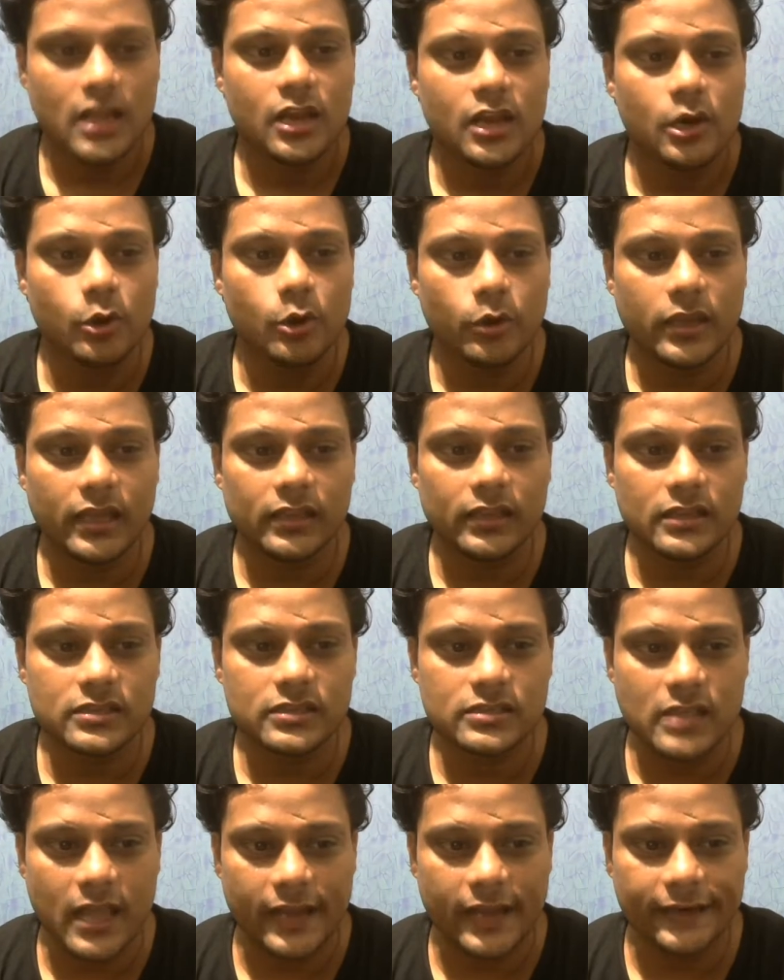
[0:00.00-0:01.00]
Look at the
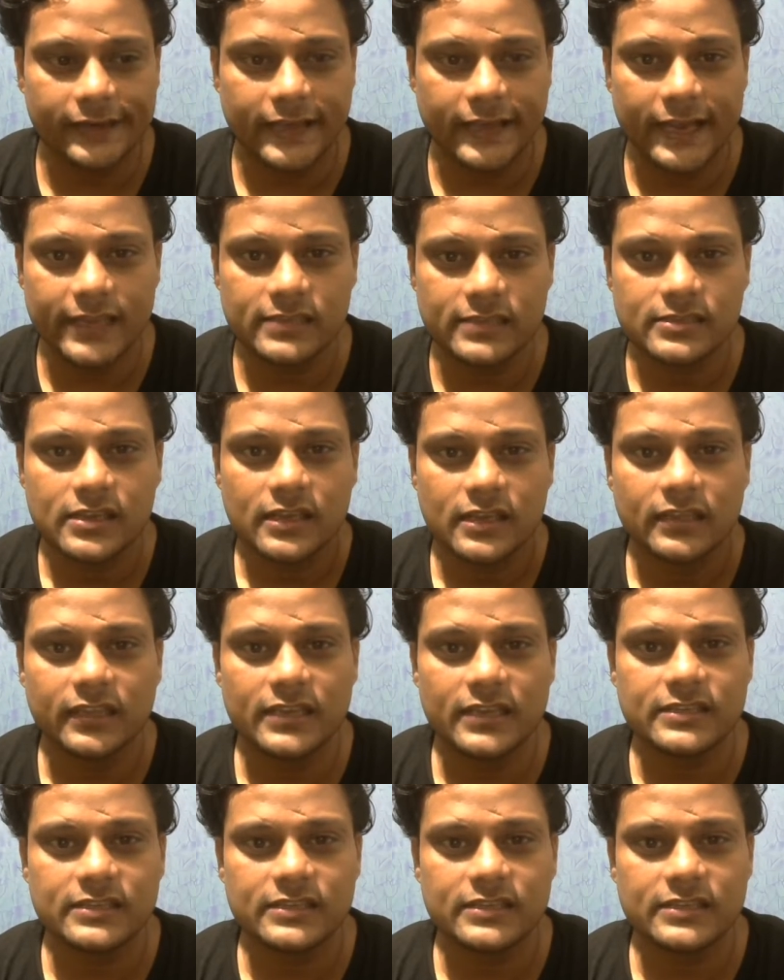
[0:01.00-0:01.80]
slide, guys. There's